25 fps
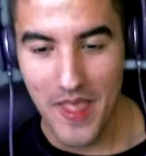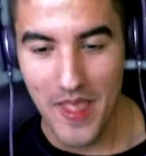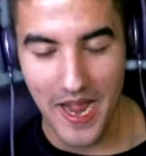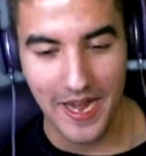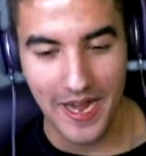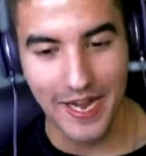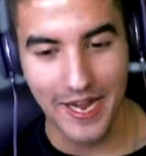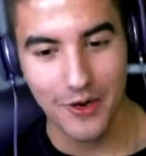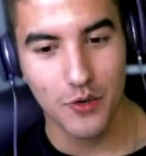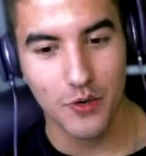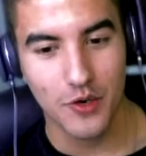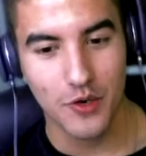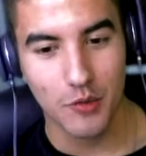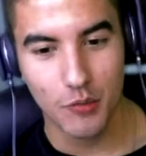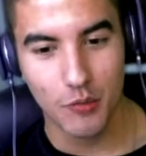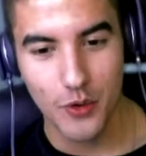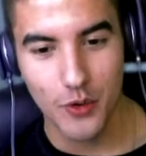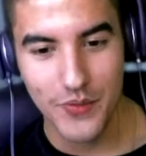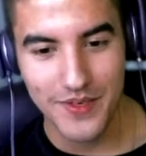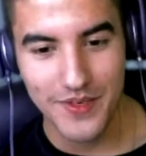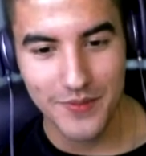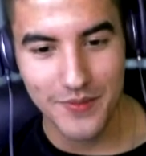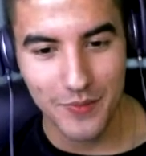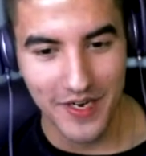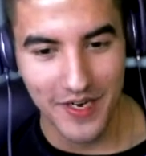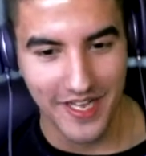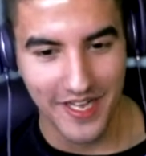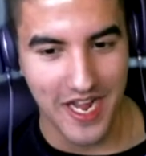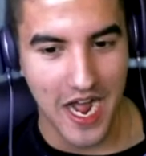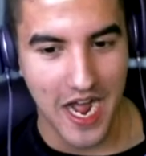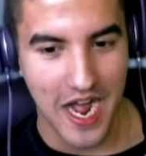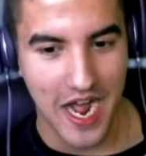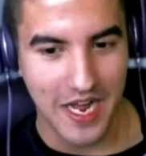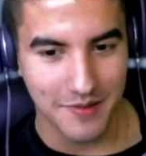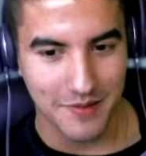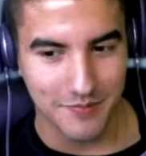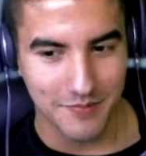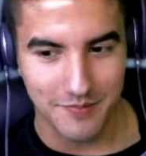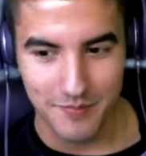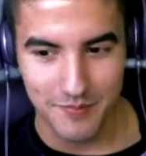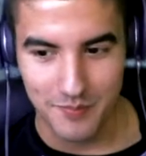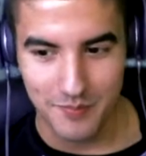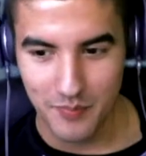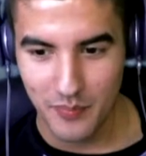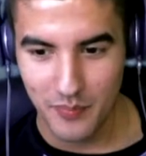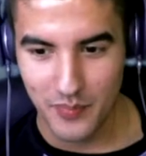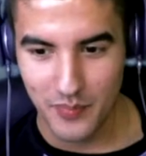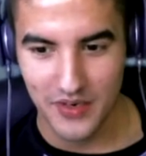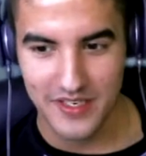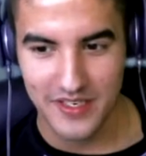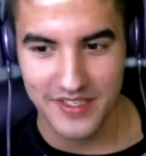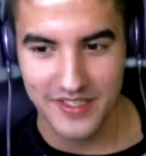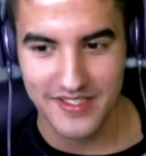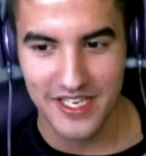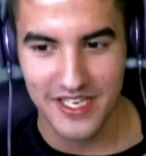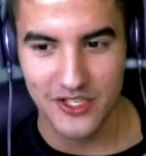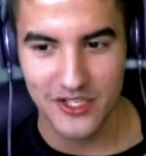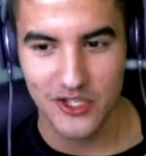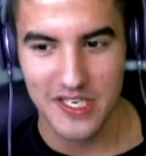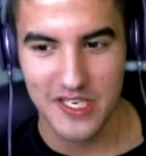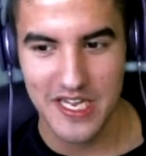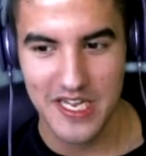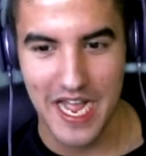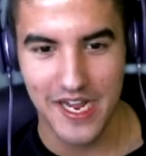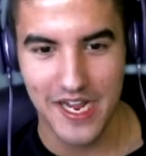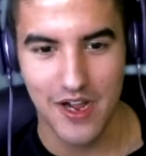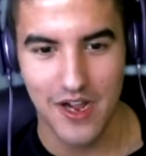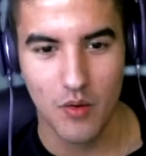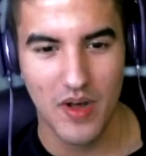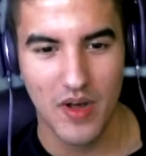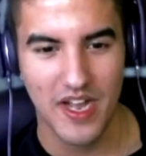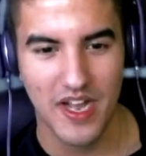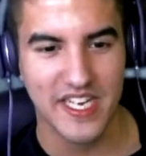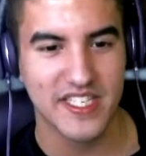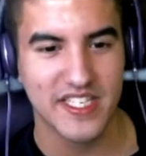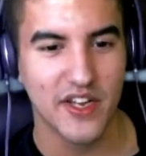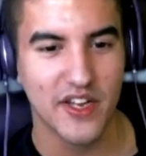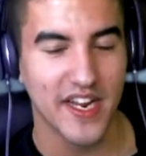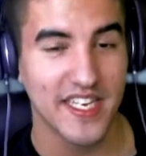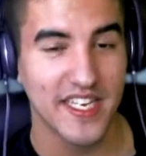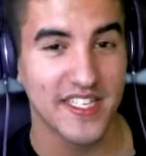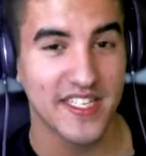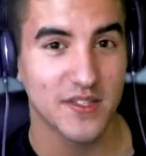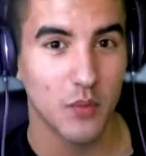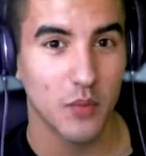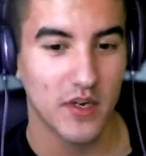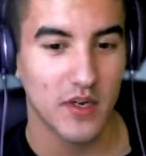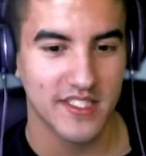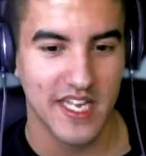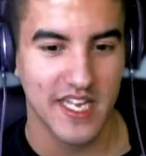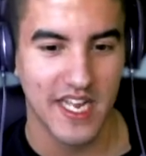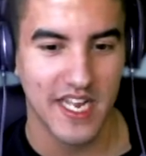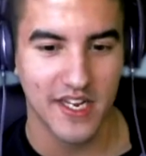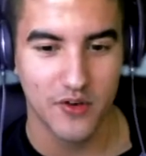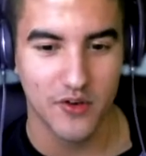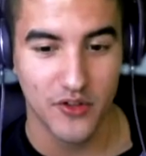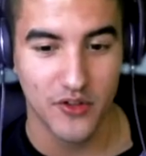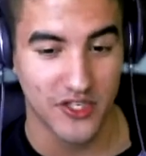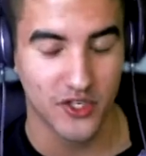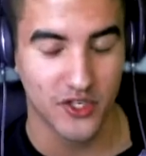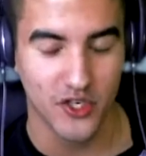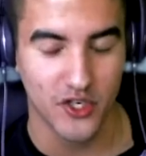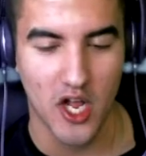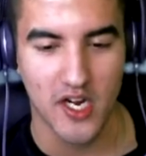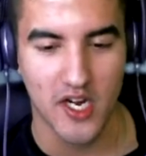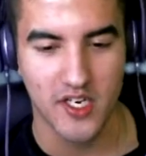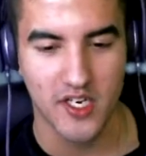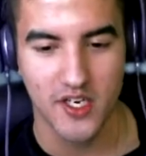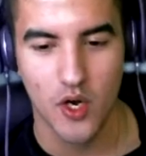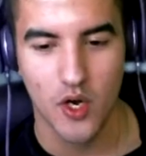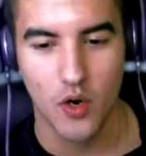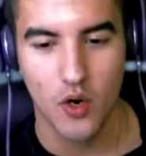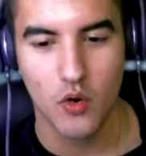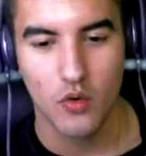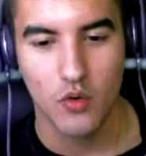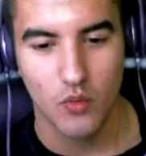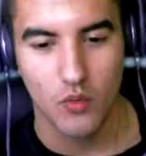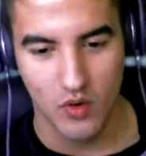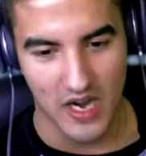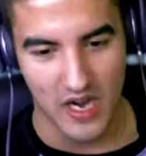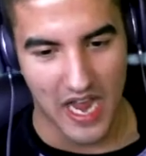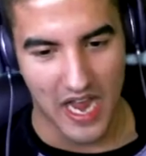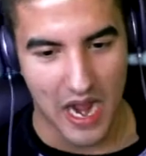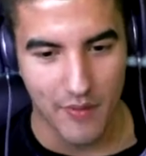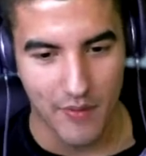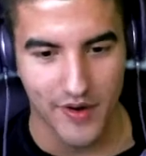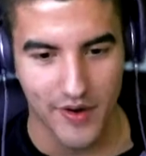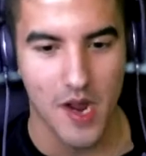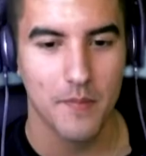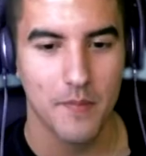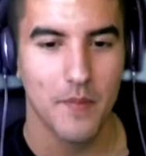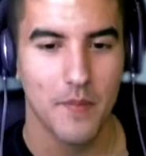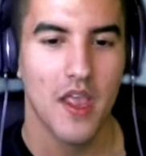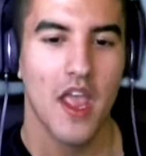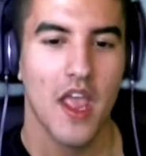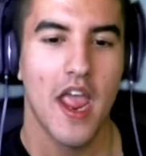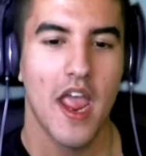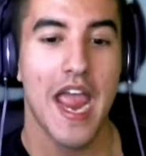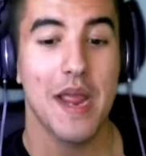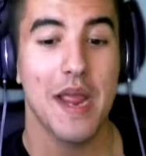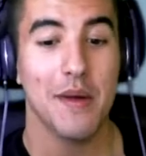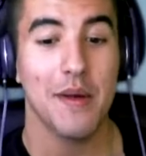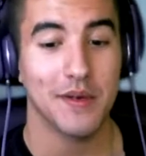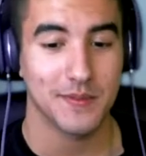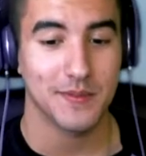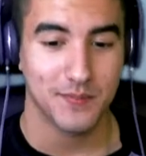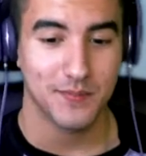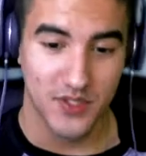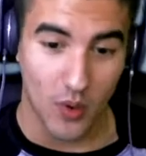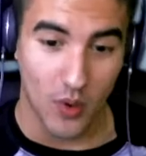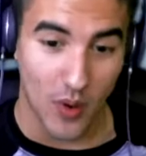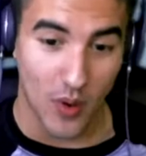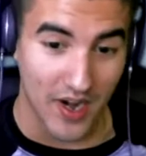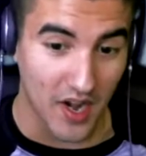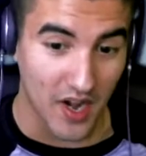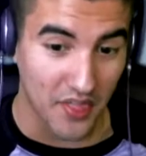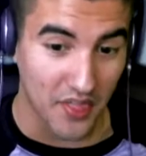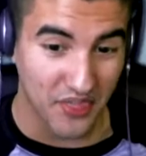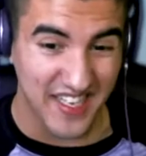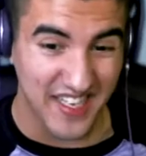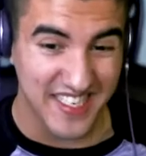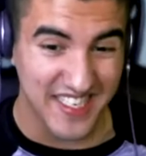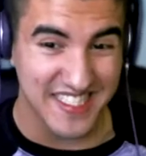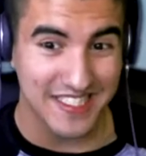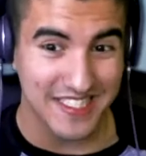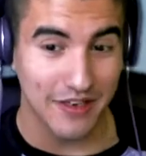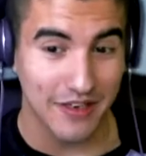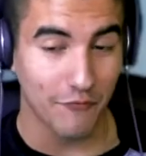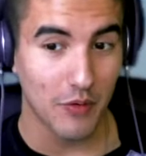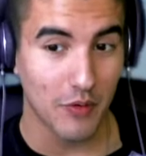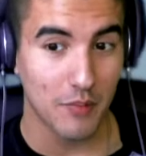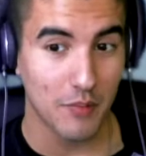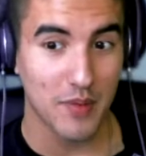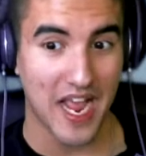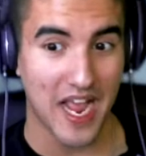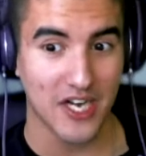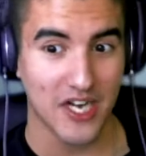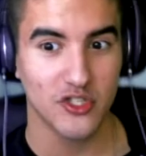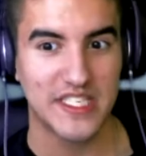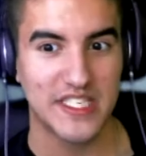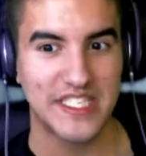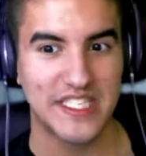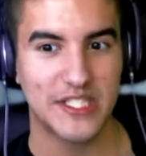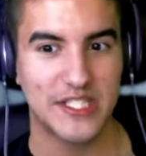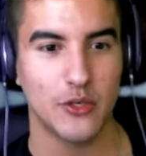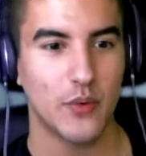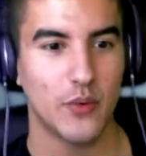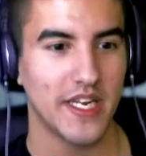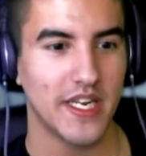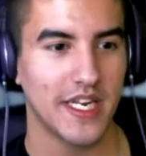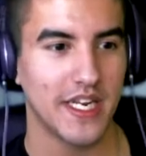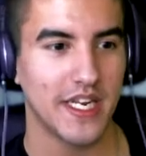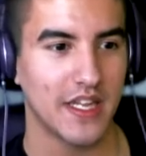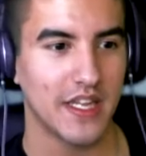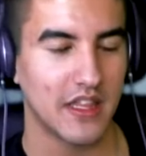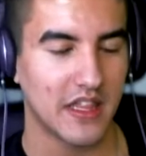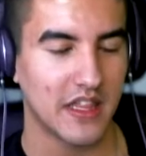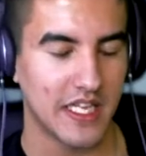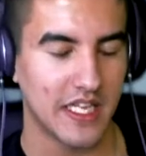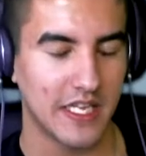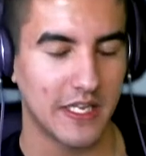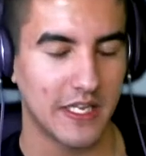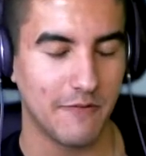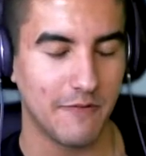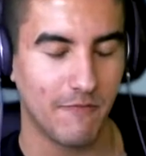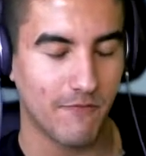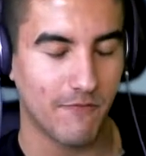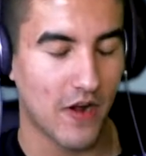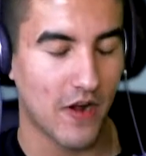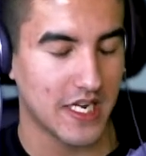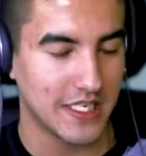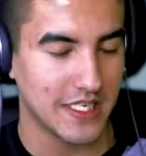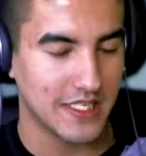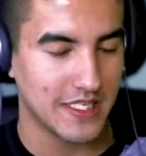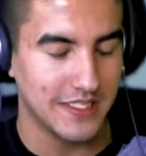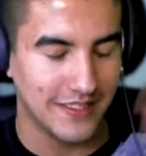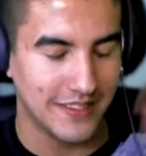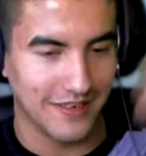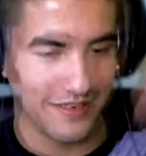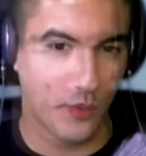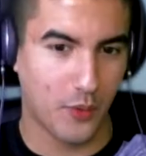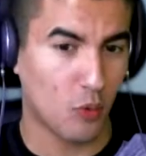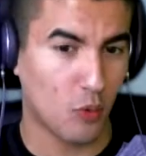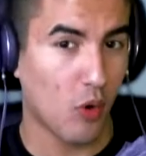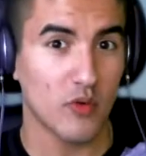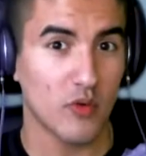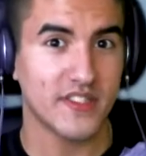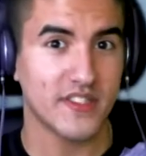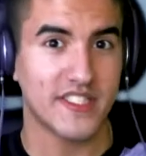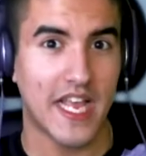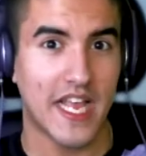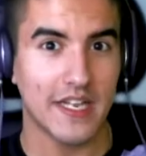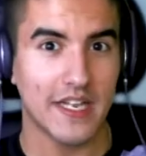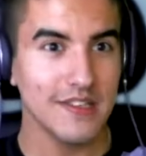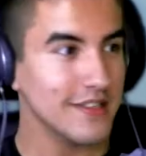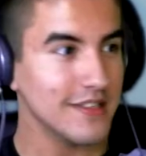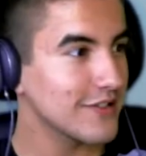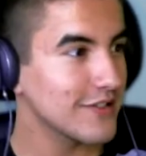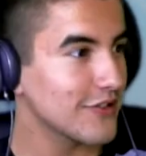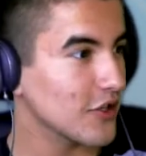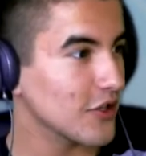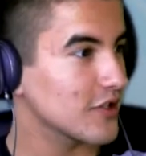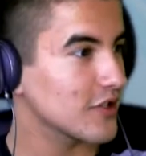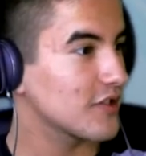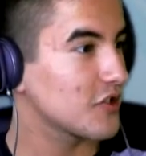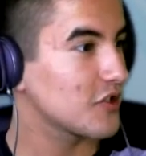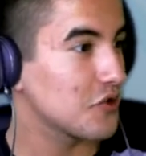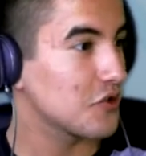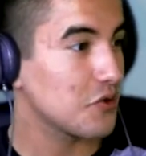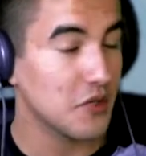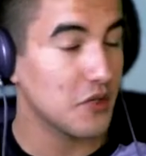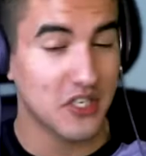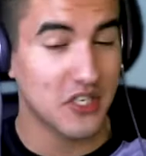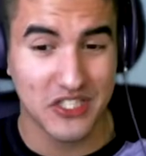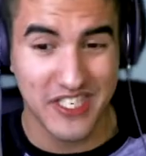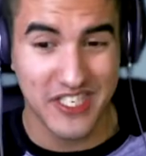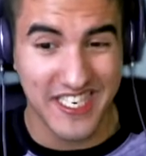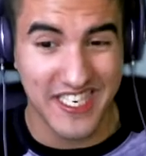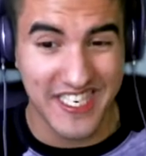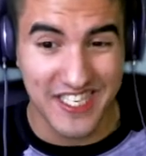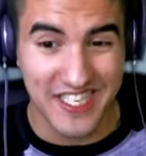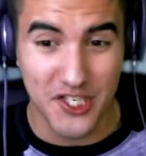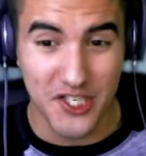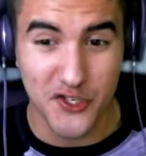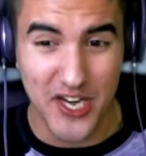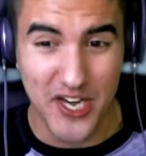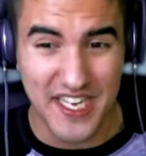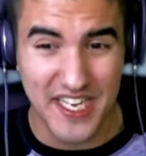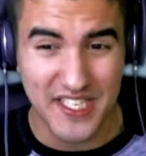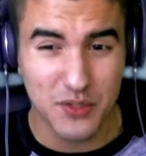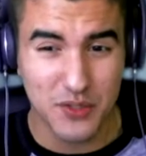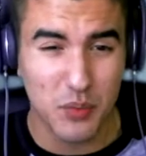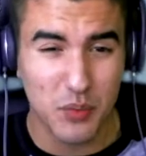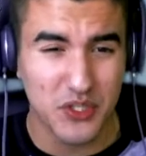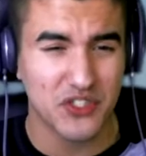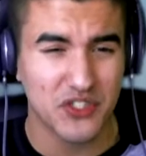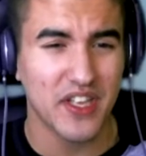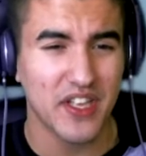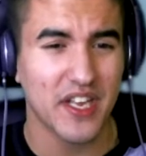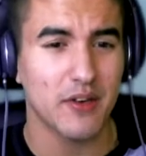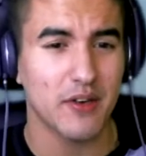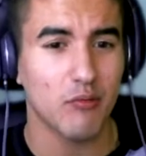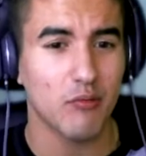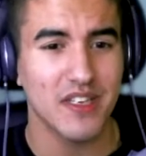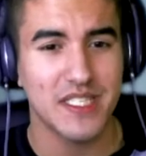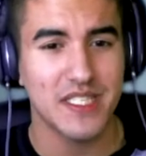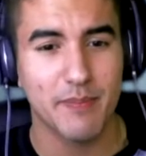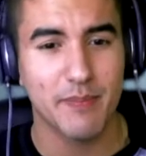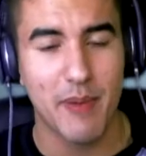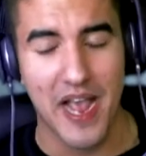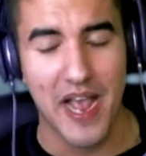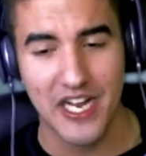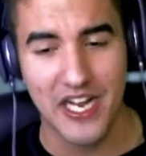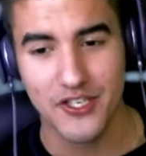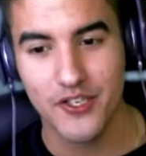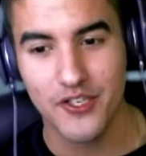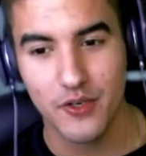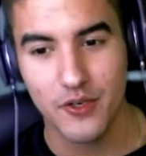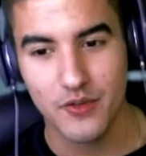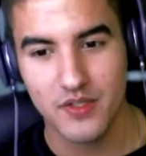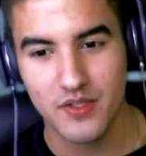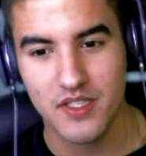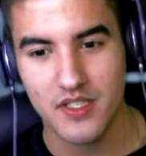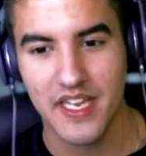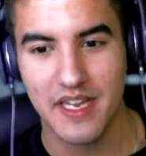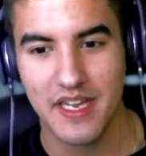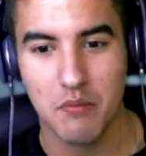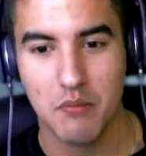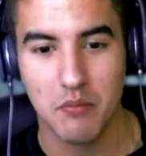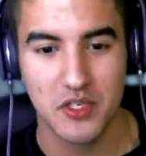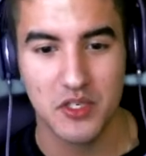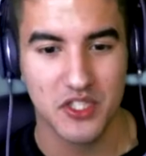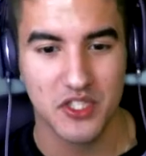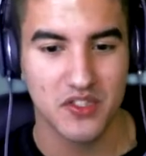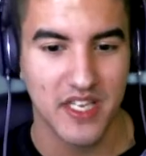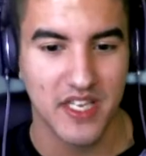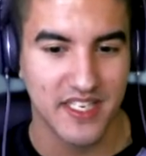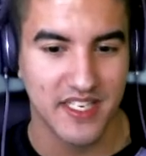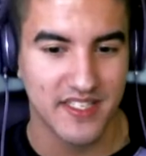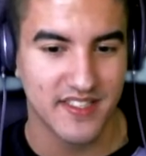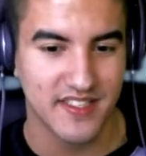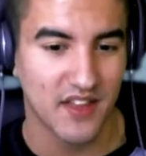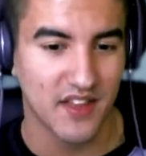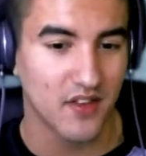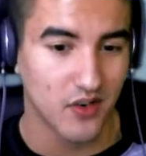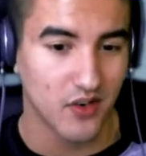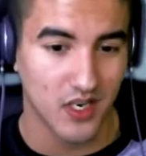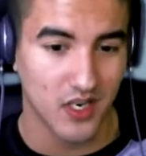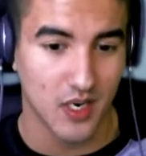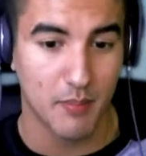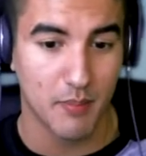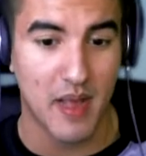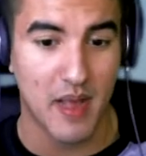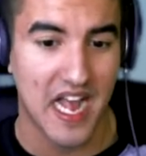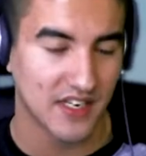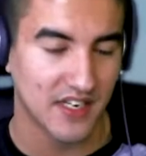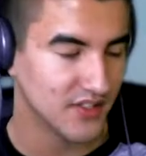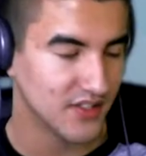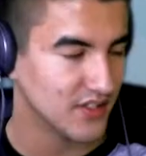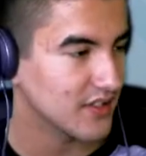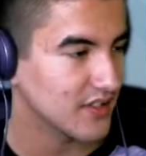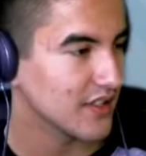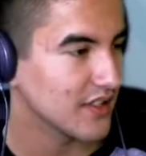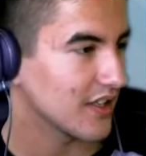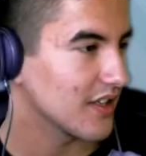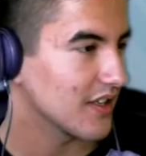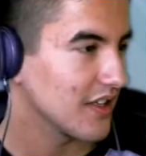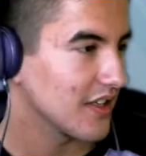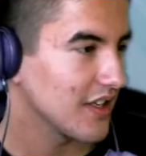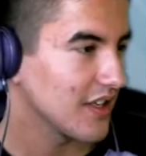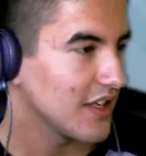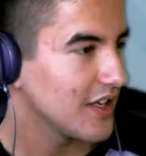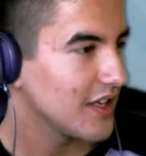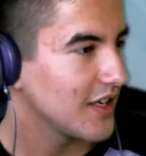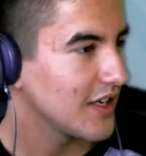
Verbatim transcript: and I don't want to ruin what I got, but essentially I got, well, I can tell you guys the ones I, that you're not going to know where, how I got. Anyways, so I got this from actually doing the fucking Crota's End, just, just getting the chest, which they released patch notes today, which they said they were going to patch the,